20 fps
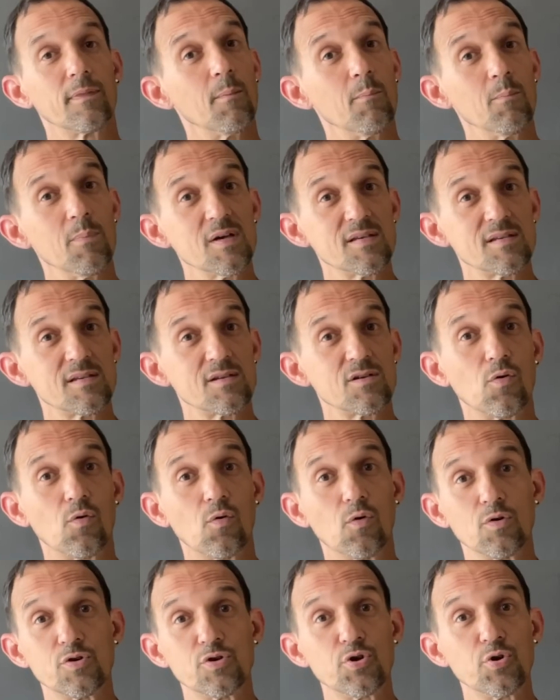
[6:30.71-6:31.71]
mist
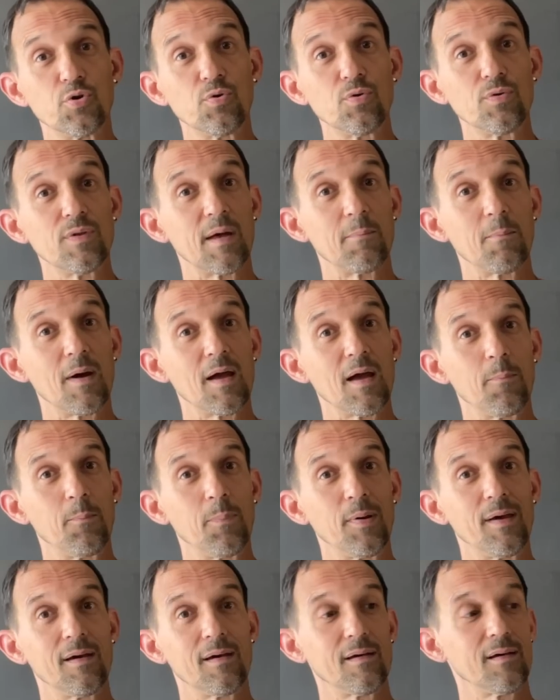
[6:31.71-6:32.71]
or dew that may
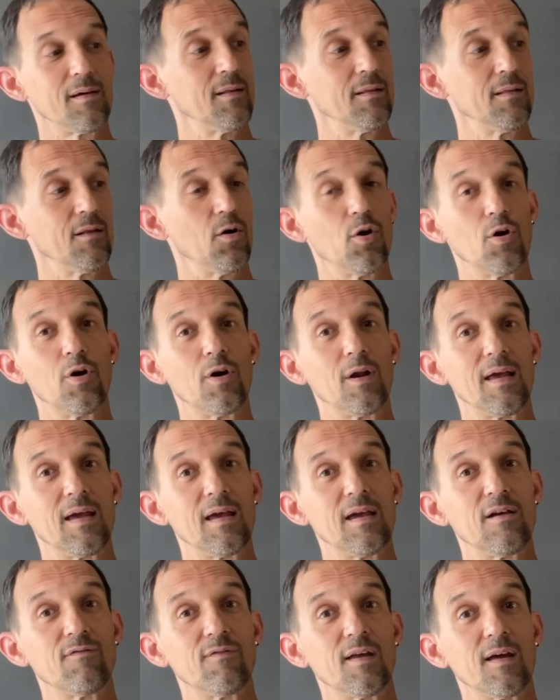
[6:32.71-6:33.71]
appear in the early
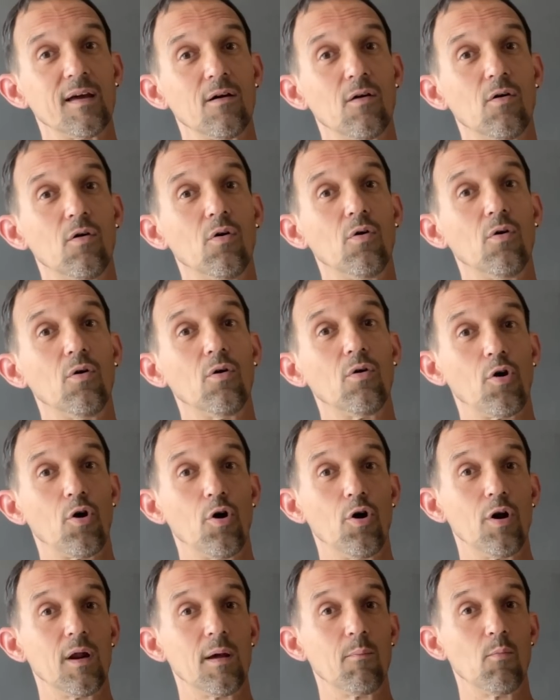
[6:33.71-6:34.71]
evening or
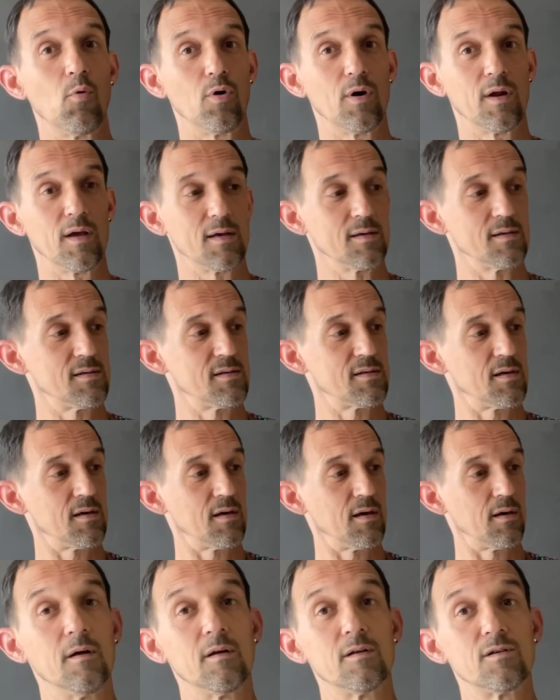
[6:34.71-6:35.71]
early mornings,
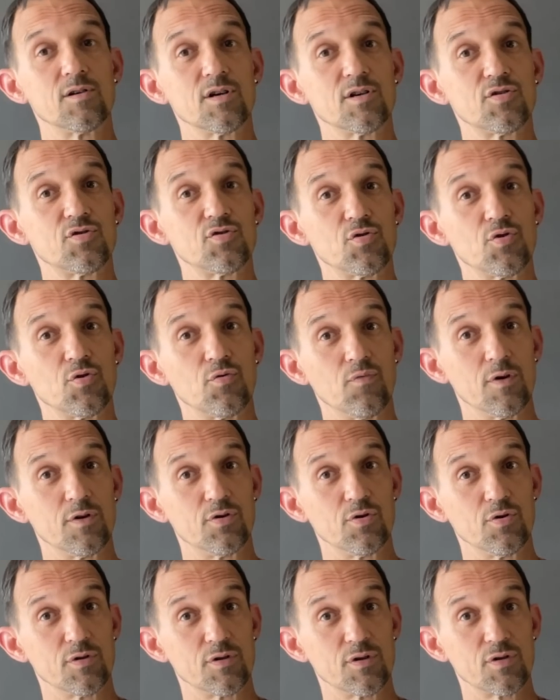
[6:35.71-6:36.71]
just to
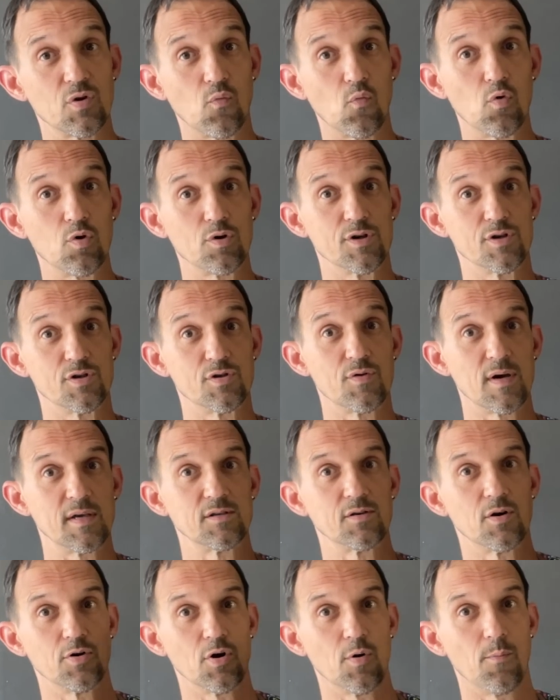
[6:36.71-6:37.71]
reduce the water stress
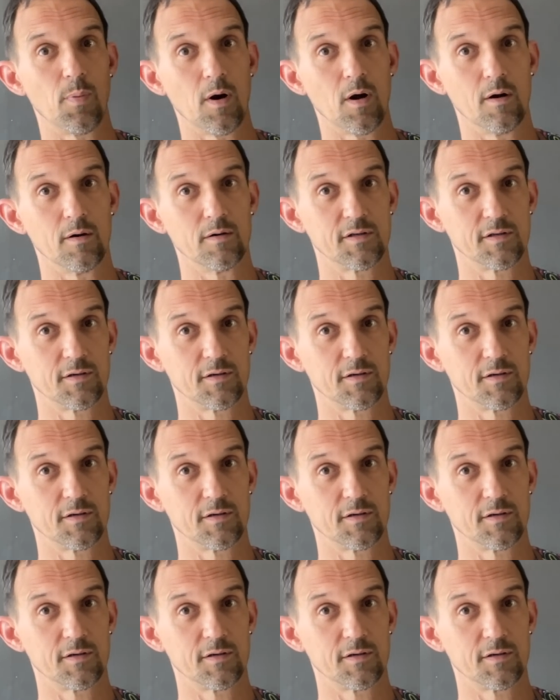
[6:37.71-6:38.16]
on your plant.